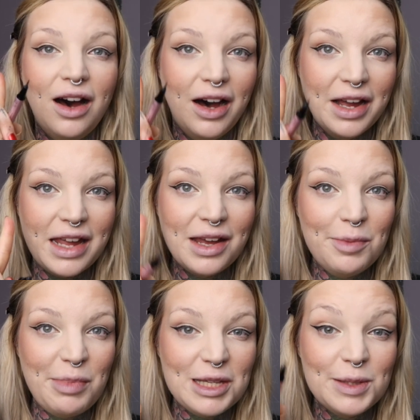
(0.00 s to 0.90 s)
I
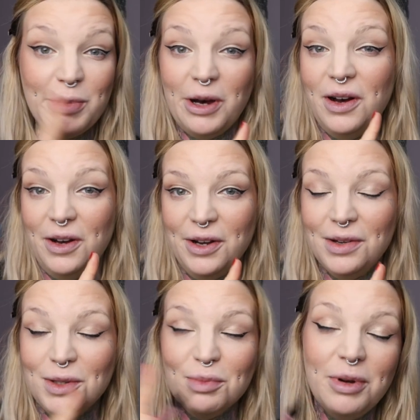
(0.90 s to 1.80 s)
could be spot
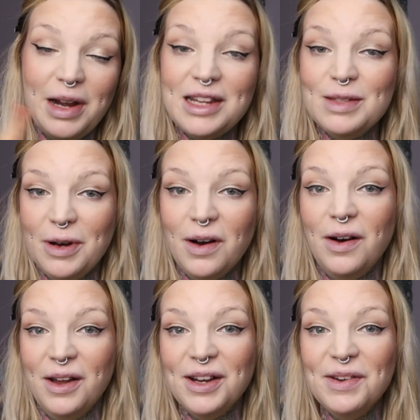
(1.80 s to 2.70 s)
on or pretty spot
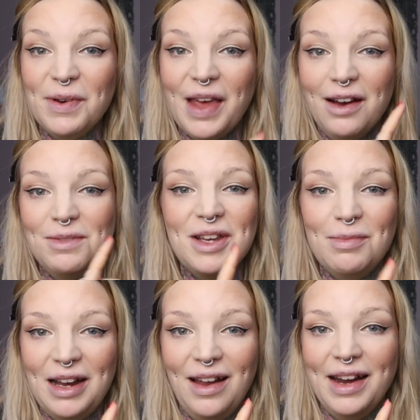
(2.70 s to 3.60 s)
on with how I'm
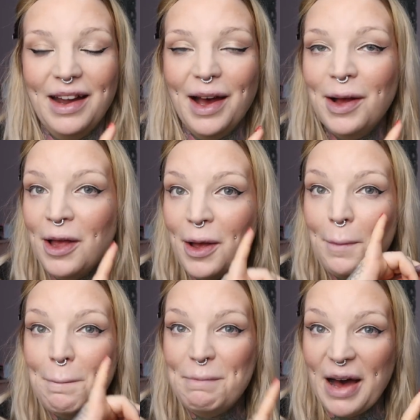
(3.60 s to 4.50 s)
doing my liner,
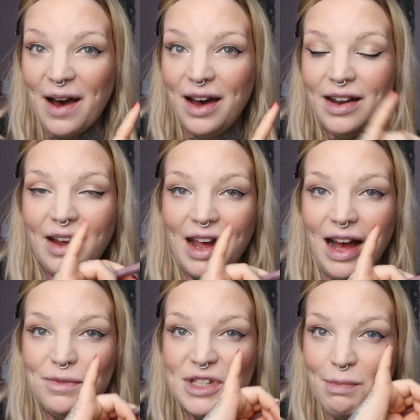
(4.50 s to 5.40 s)
but I
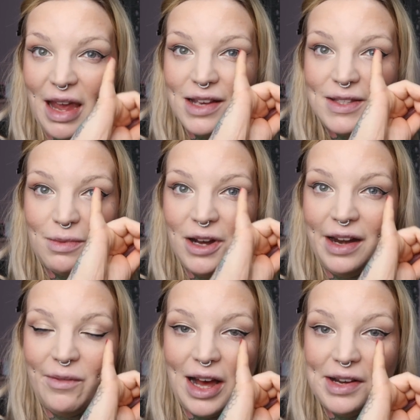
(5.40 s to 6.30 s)
have to make some
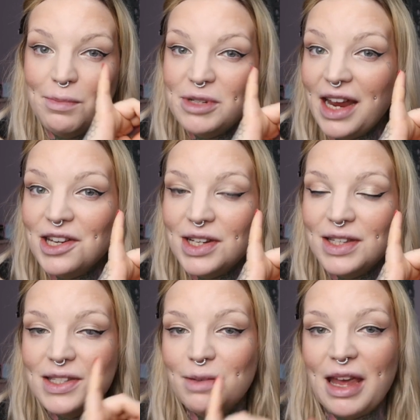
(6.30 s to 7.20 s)
kind of
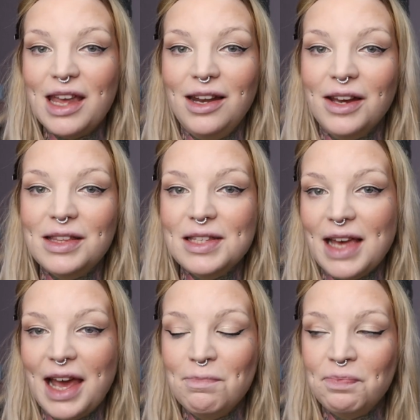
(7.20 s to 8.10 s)
adaptations to make it look the
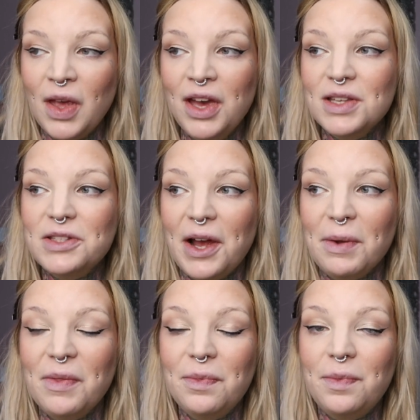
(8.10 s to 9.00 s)
same.
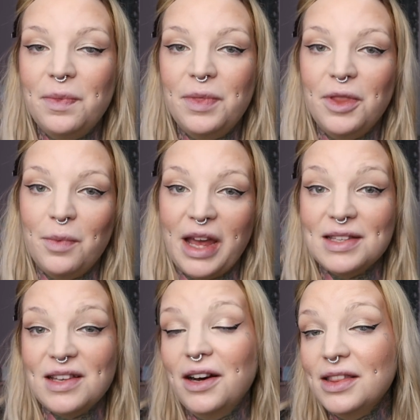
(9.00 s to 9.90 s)
So the
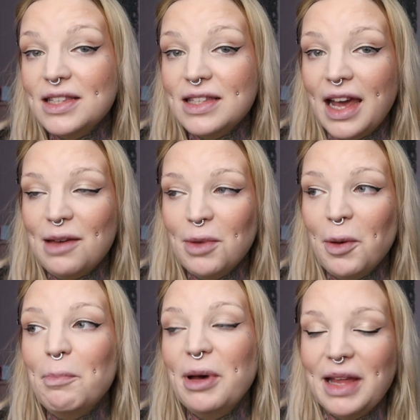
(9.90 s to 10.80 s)
wings aren't the
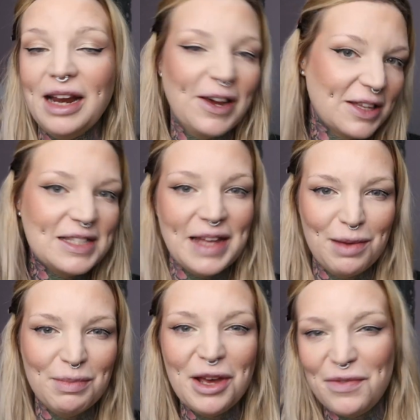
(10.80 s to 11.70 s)
same, but they look the
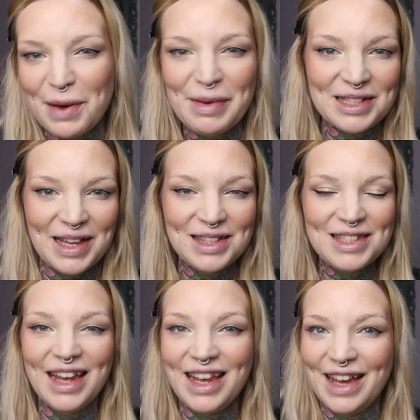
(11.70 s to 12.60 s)
same, if that makes sense.